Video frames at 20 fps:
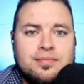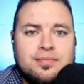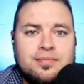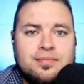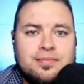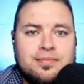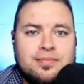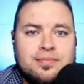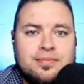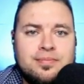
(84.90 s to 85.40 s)

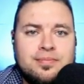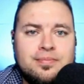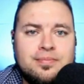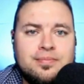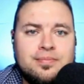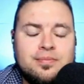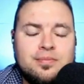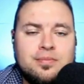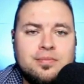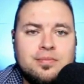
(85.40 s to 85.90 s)

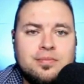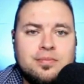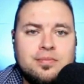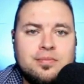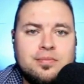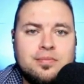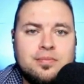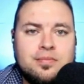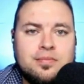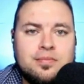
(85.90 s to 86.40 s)

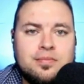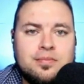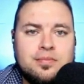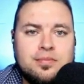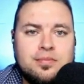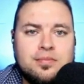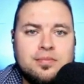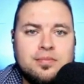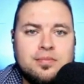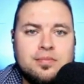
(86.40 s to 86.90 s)

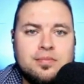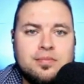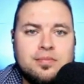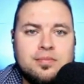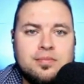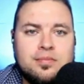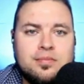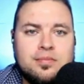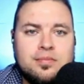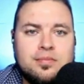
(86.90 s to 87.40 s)

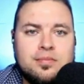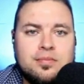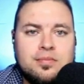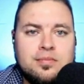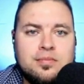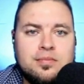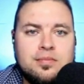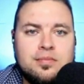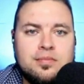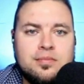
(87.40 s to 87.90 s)

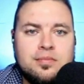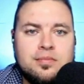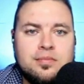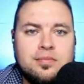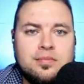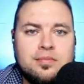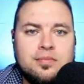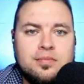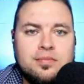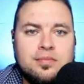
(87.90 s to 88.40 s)

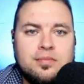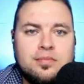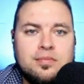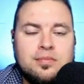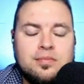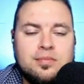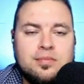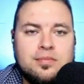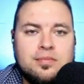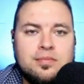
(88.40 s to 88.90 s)

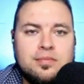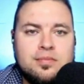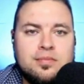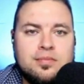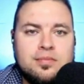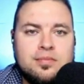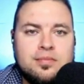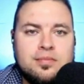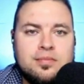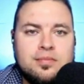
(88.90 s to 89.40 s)

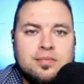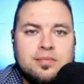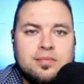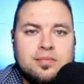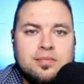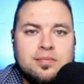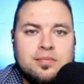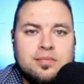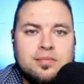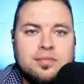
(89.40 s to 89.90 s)

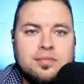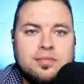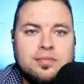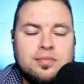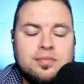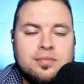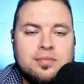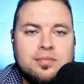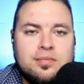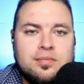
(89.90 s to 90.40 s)

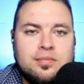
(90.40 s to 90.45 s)
The person shown says nothing.